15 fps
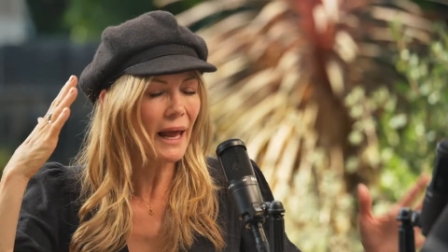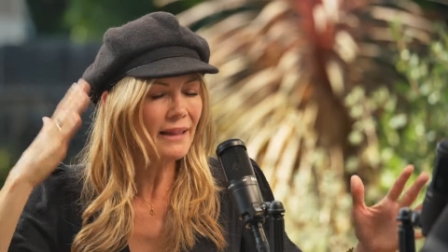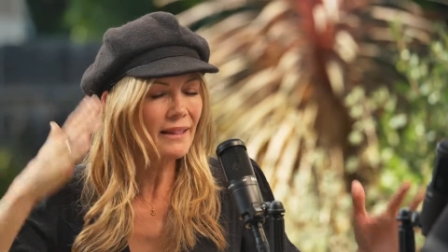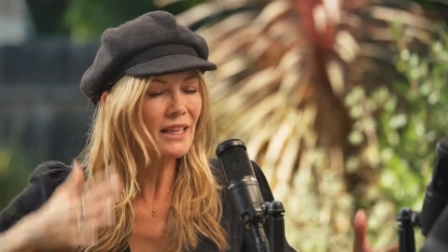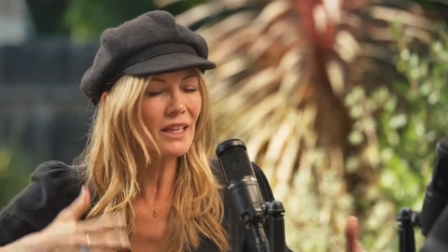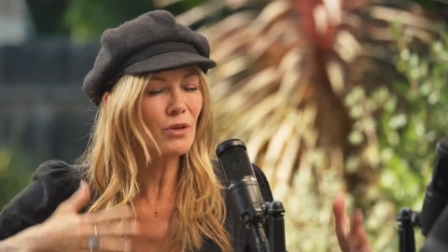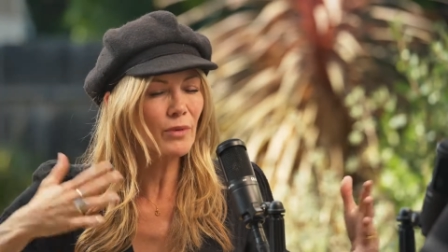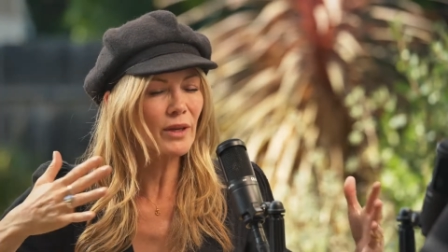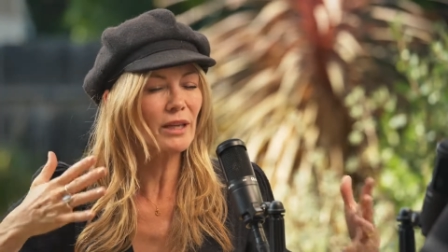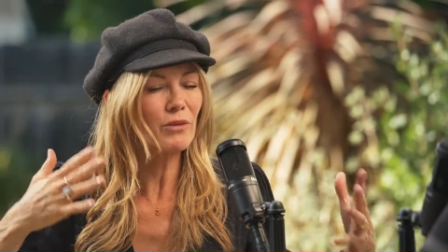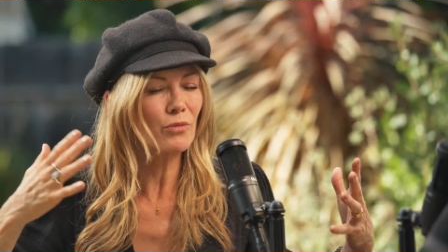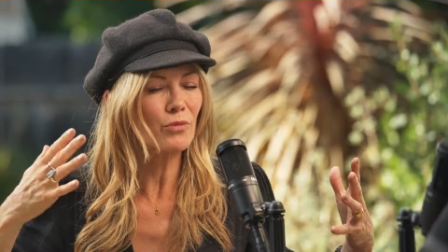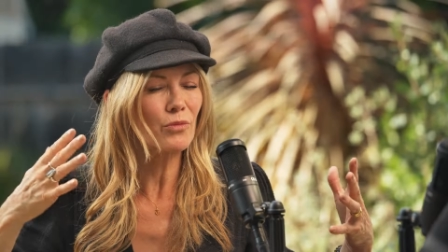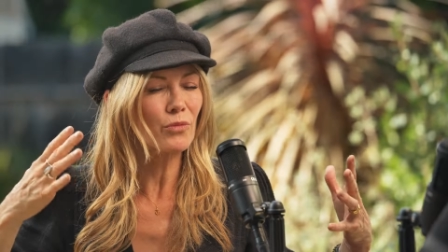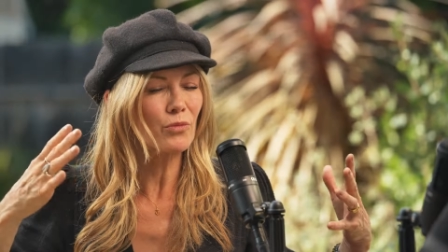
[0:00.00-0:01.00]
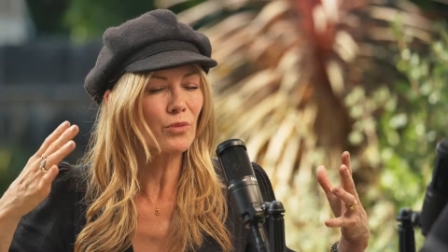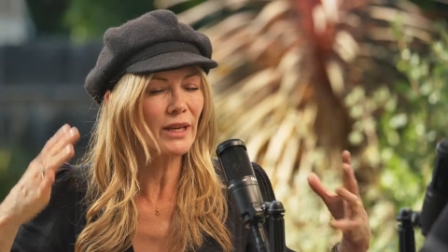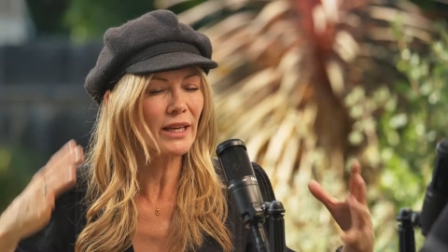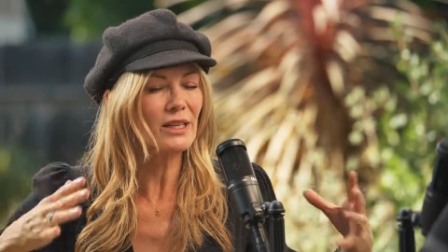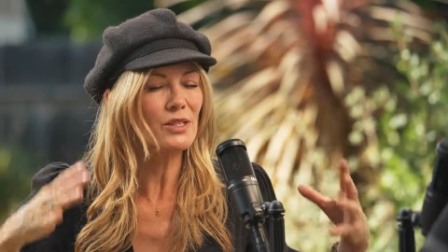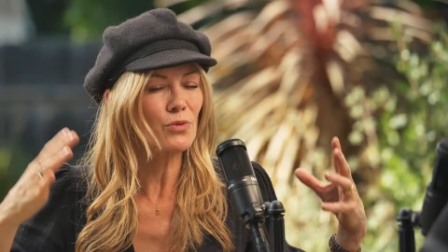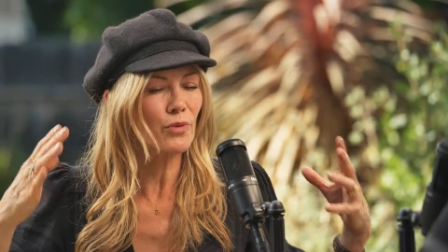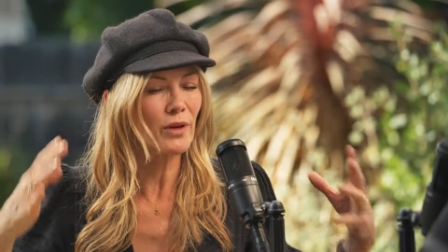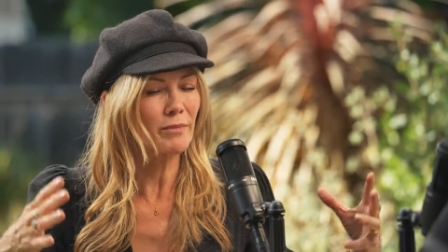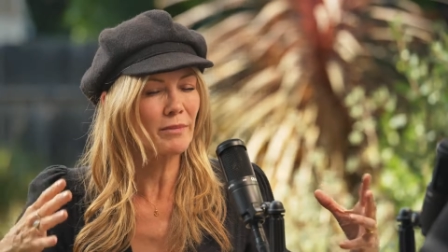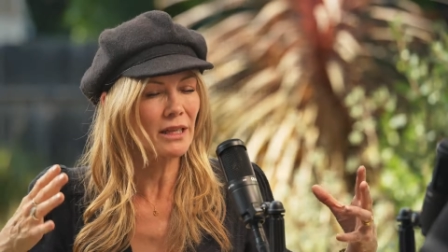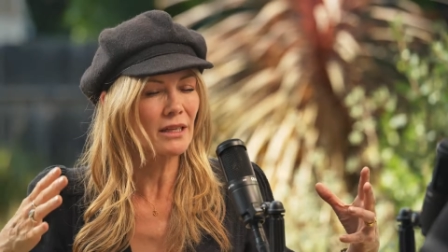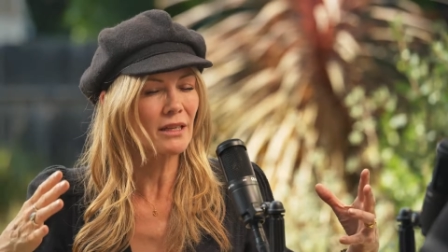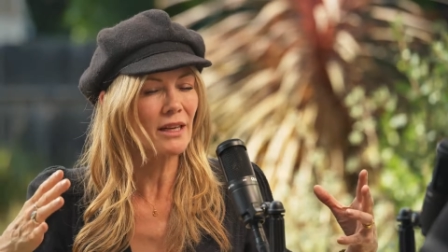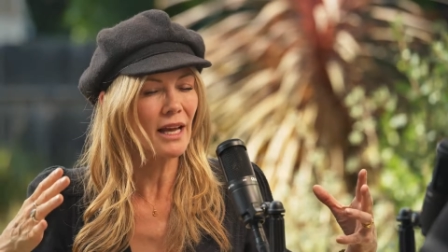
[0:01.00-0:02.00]
I think we as
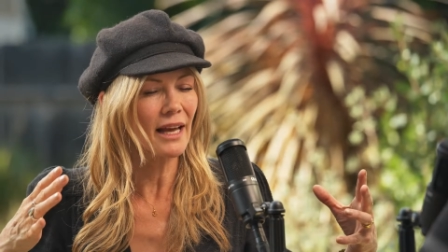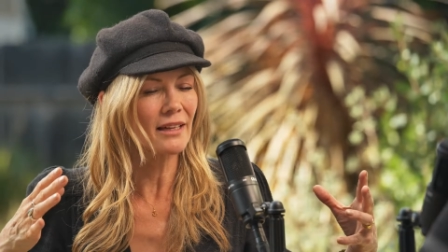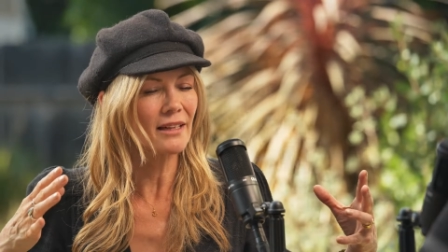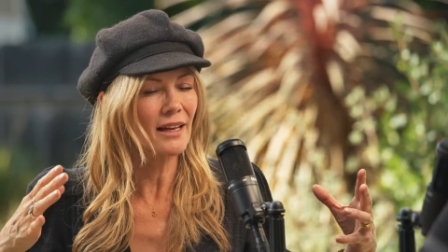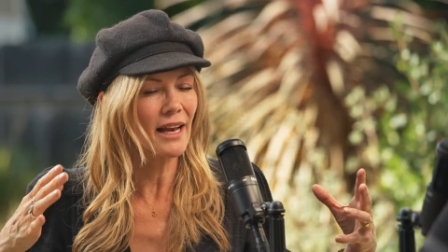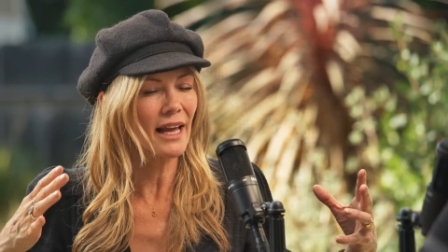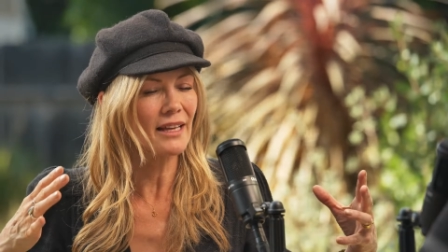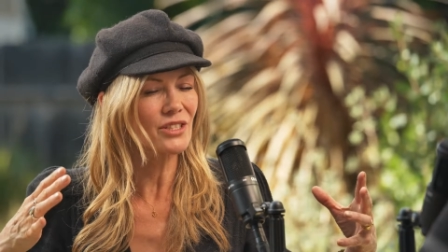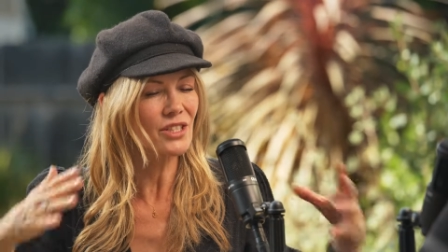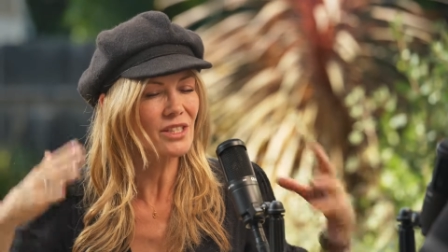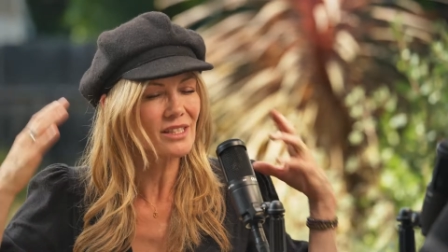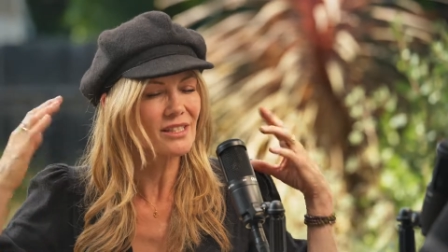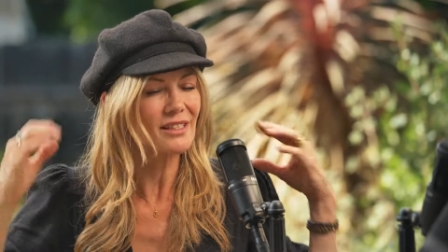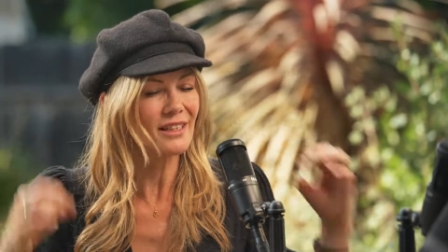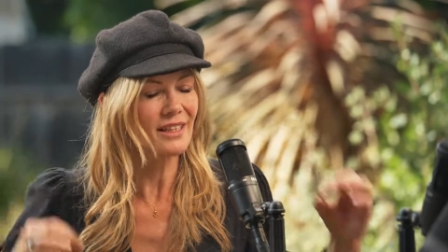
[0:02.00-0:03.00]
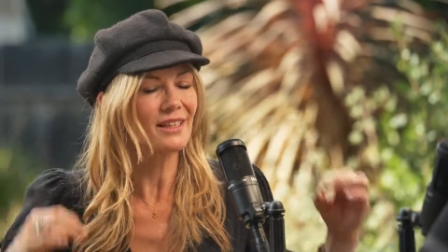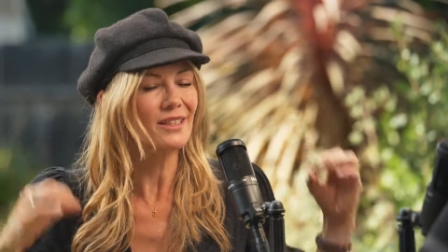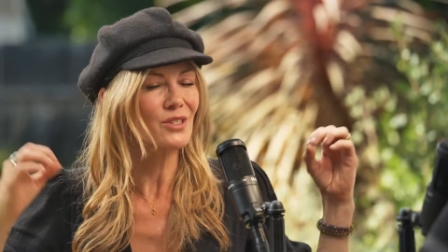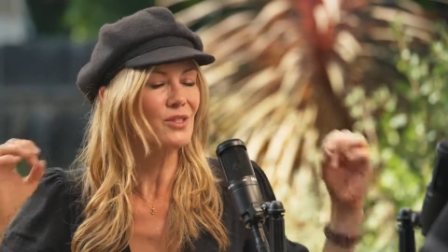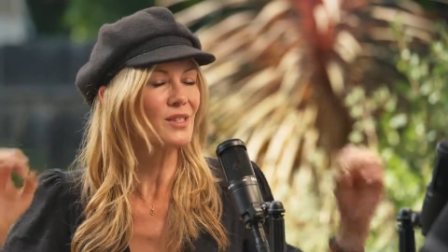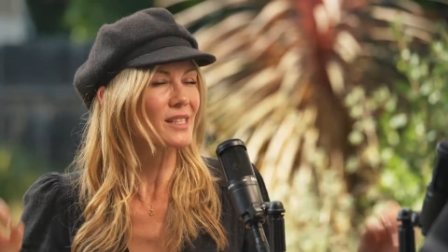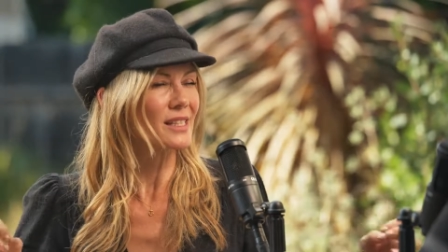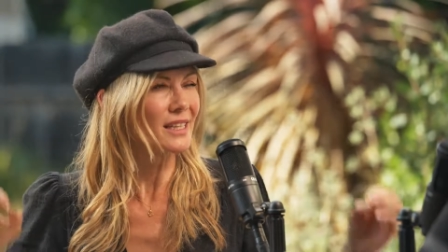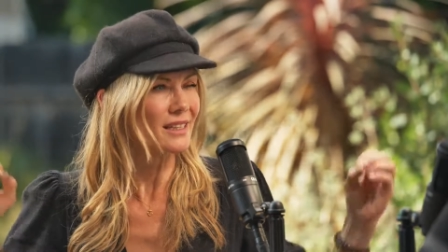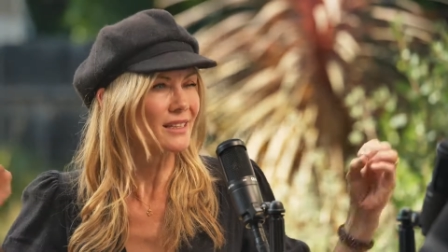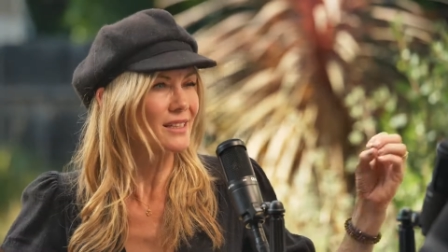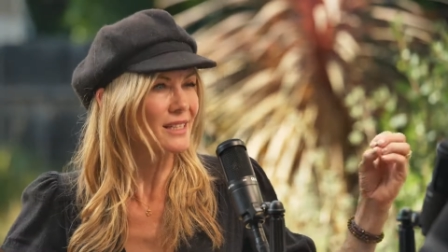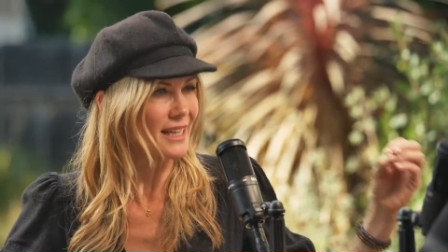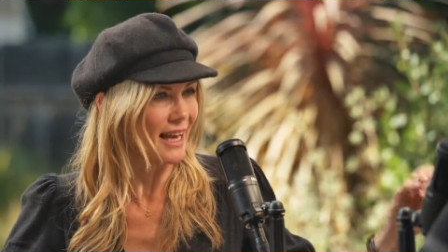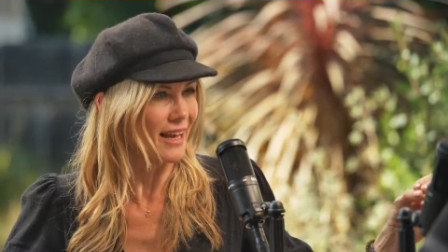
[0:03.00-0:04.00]
women, and I just need to stick
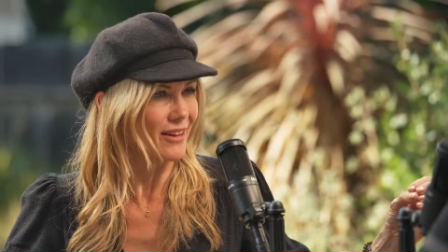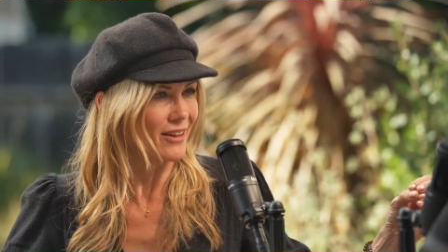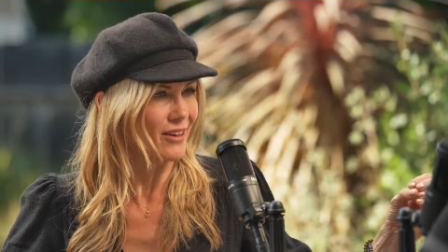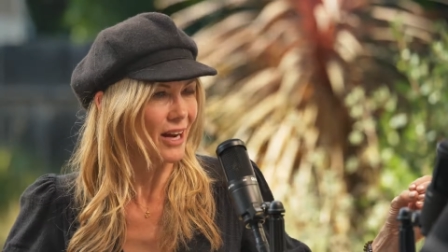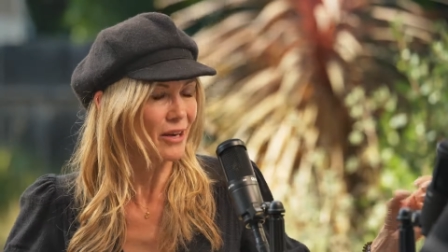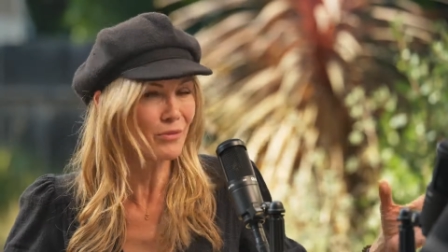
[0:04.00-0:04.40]
together.